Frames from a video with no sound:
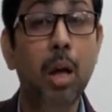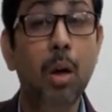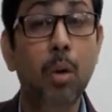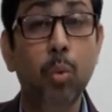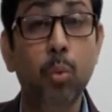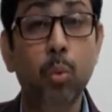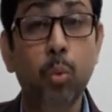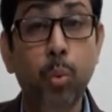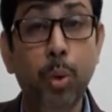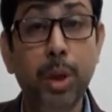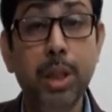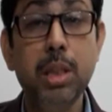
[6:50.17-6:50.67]

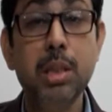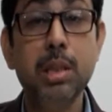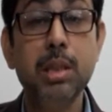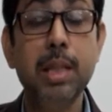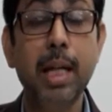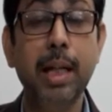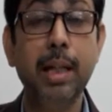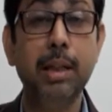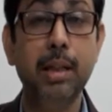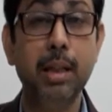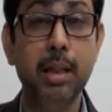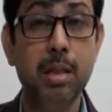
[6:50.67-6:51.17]
which
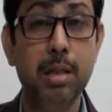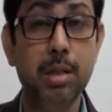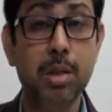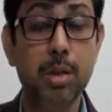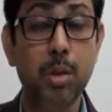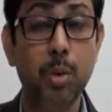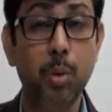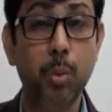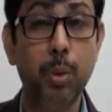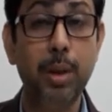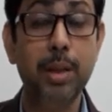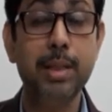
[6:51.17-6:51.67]

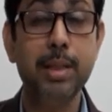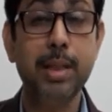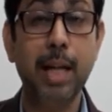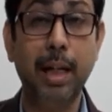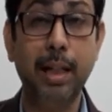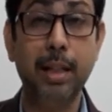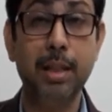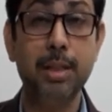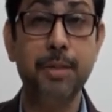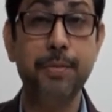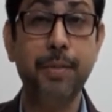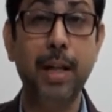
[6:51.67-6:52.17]
sentence will
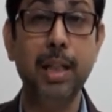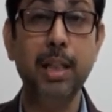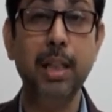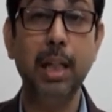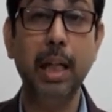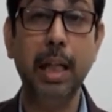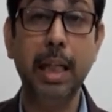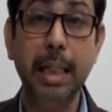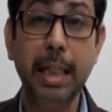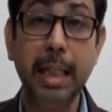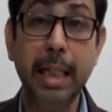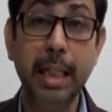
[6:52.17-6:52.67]
satisfy
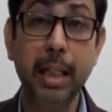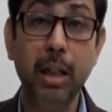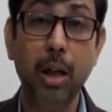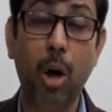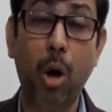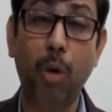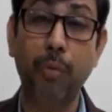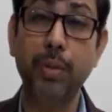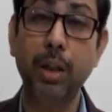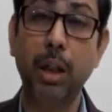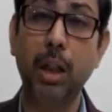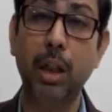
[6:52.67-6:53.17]
the need
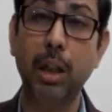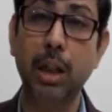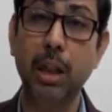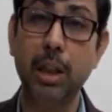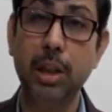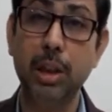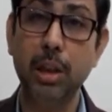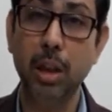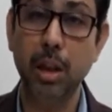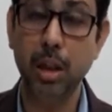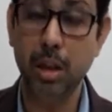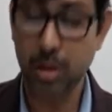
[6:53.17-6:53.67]
of the
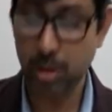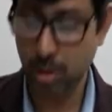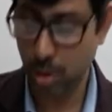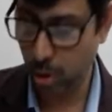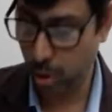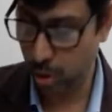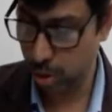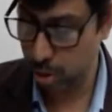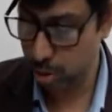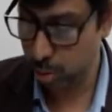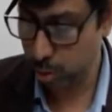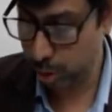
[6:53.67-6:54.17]
conditional
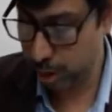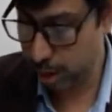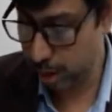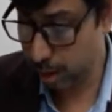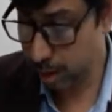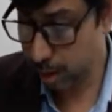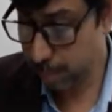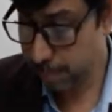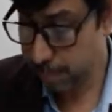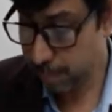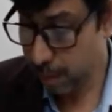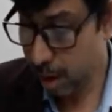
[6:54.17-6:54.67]
clause. So
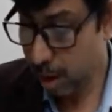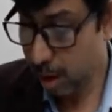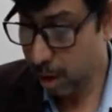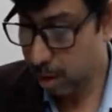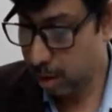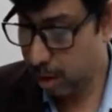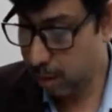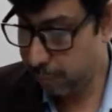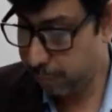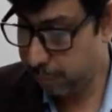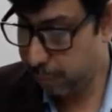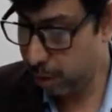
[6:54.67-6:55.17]
here
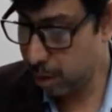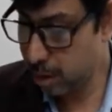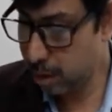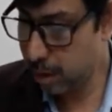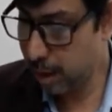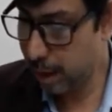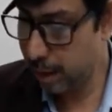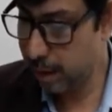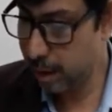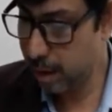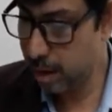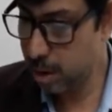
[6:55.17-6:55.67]
the first
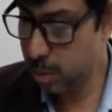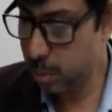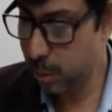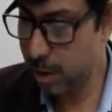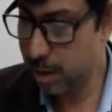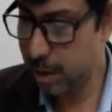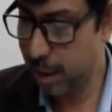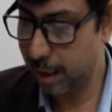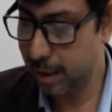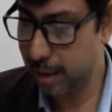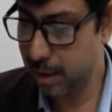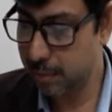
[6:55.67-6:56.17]
sentence will
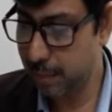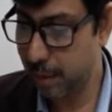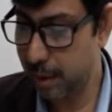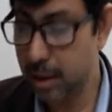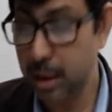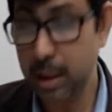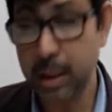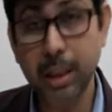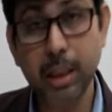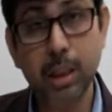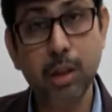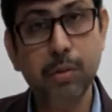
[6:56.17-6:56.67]
satisfy
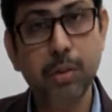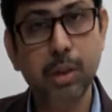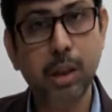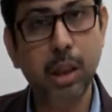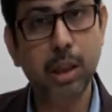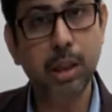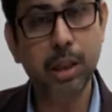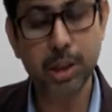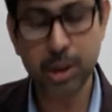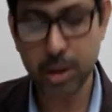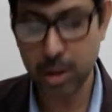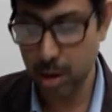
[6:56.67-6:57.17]
the need of the
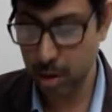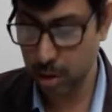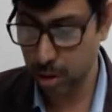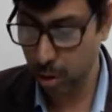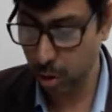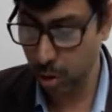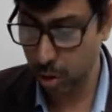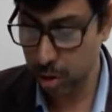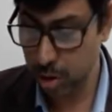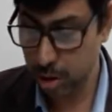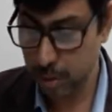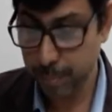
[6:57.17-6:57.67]
conditional
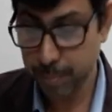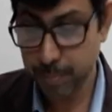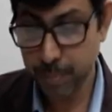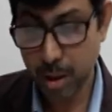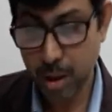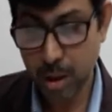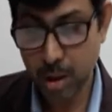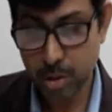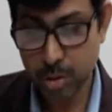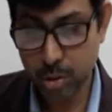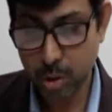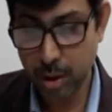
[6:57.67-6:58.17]
clause.
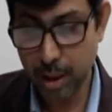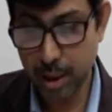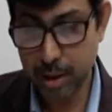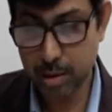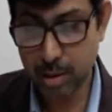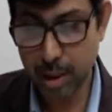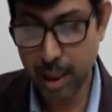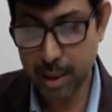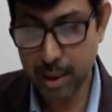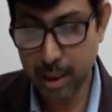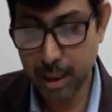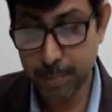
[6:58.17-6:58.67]
So
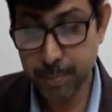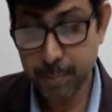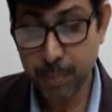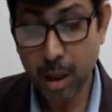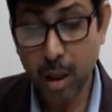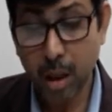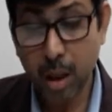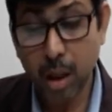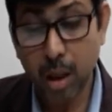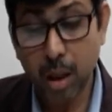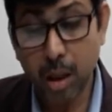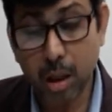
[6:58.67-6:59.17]
let's write it.
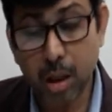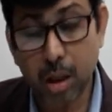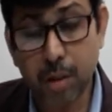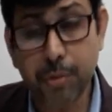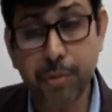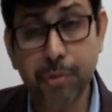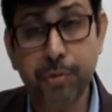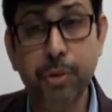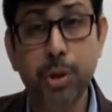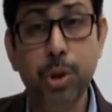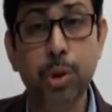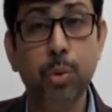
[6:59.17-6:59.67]

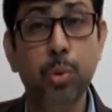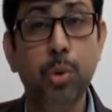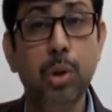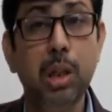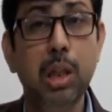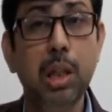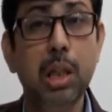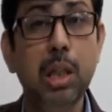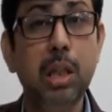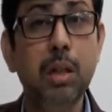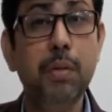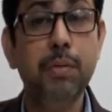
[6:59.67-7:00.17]
If you
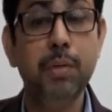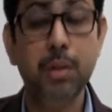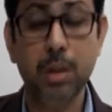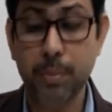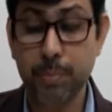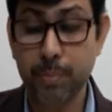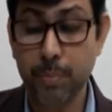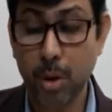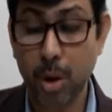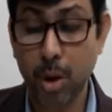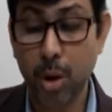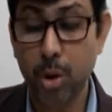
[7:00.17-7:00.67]

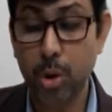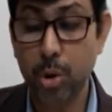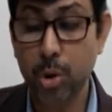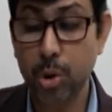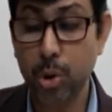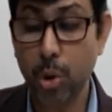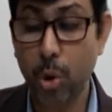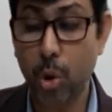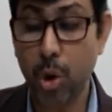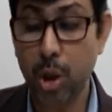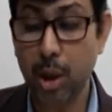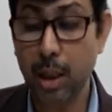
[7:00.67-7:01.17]
leave
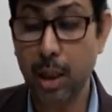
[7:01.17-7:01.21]
your